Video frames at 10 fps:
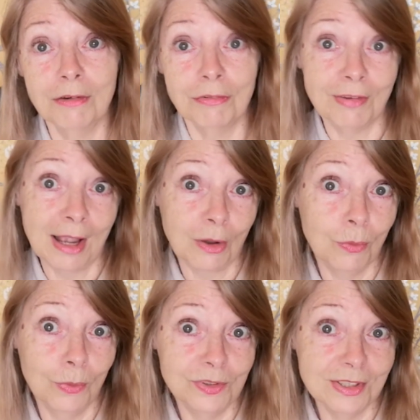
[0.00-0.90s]
fat
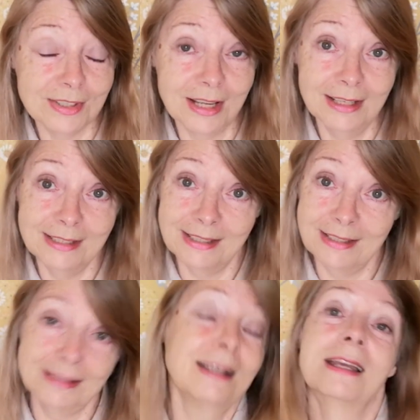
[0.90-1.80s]
quarter
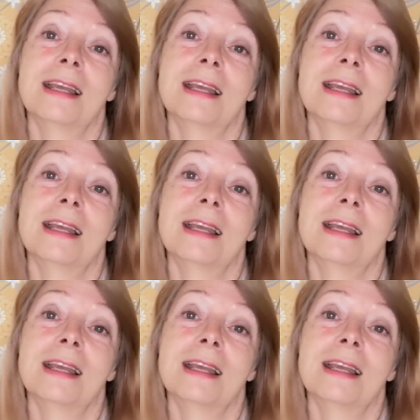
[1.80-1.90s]
sizes?